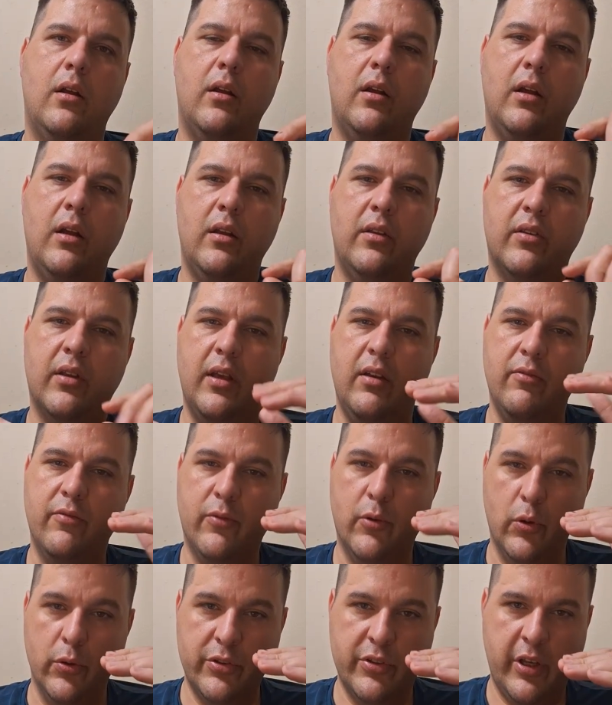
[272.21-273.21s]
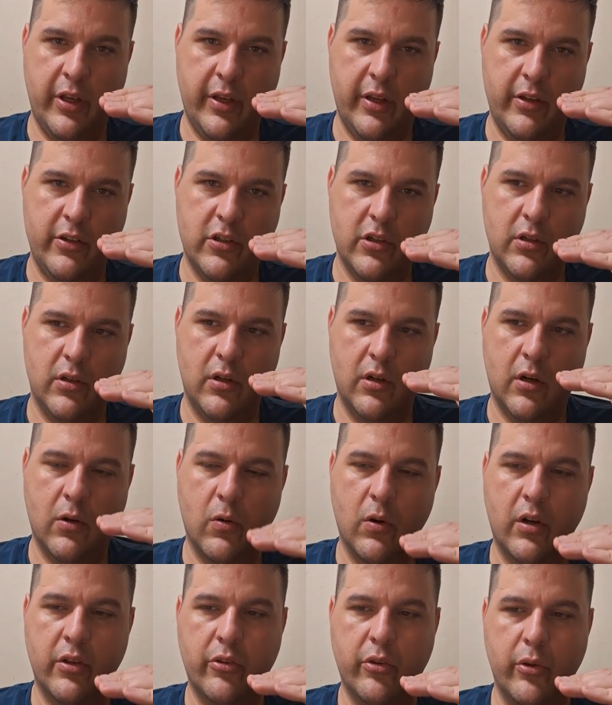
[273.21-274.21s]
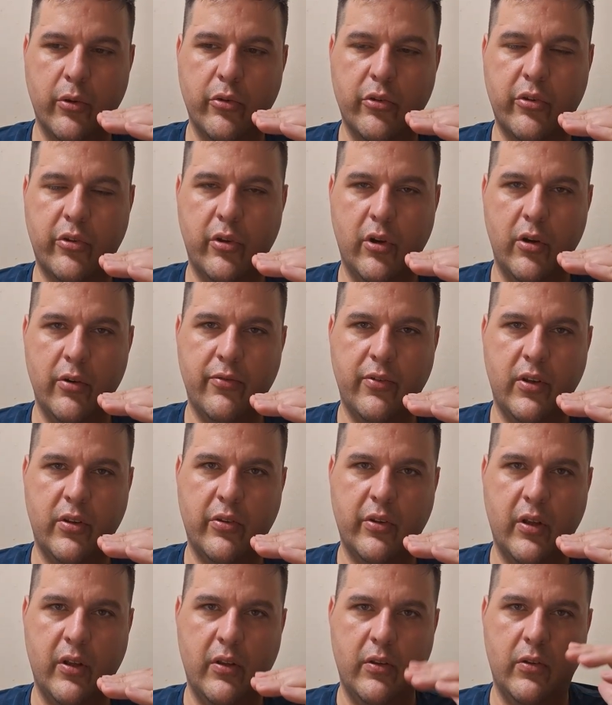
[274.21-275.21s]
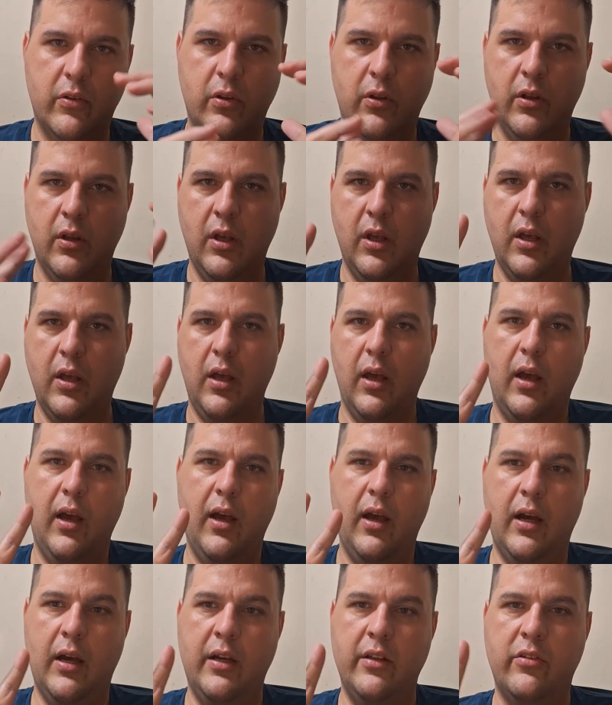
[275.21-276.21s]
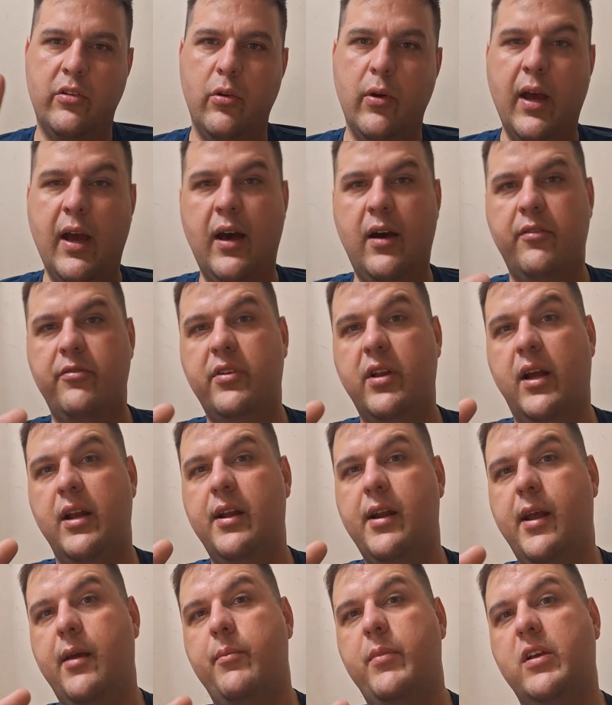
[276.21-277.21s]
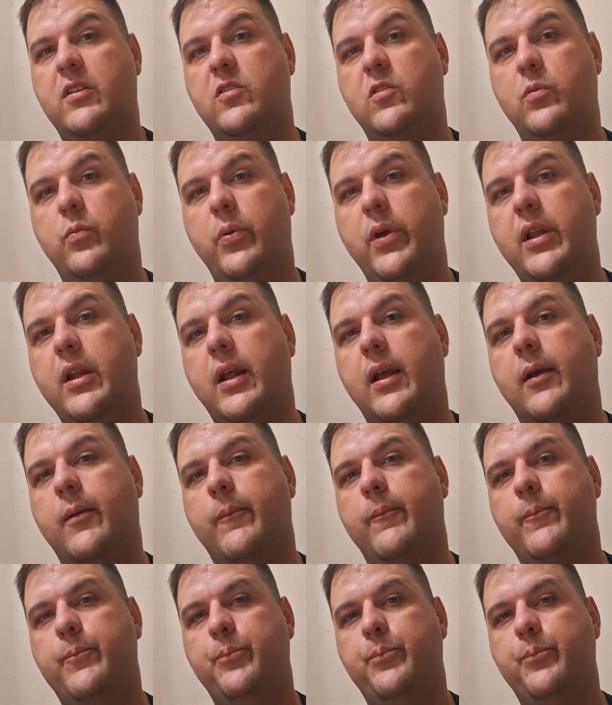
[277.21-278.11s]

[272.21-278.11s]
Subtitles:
is a voltage across those surfaces as you have dynamic spinning.